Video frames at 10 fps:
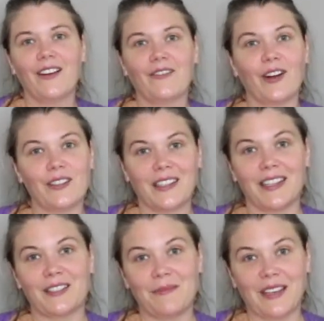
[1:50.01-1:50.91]
for us to
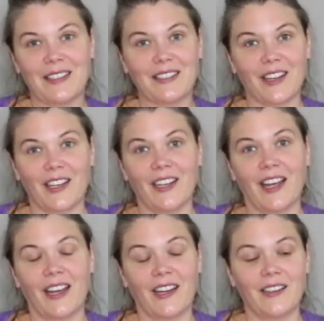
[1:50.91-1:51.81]
get some things done
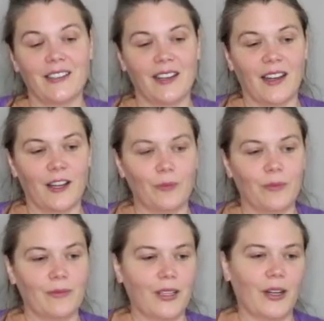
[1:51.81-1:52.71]
and,
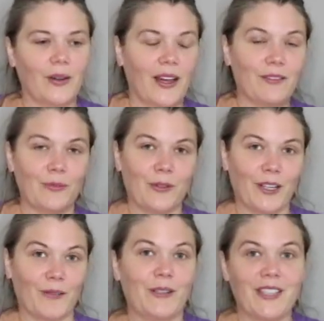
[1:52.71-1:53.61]
have some
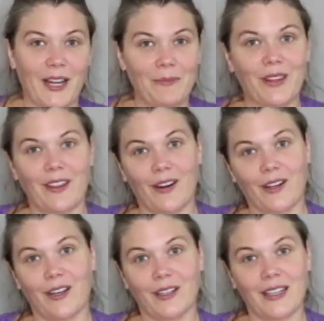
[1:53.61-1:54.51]
one-on-one time with our
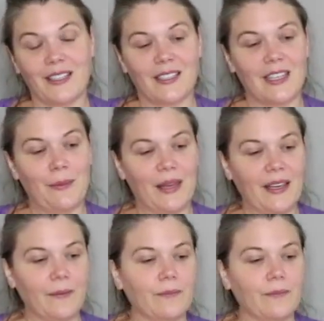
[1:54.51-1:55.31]
youngest, Emmy.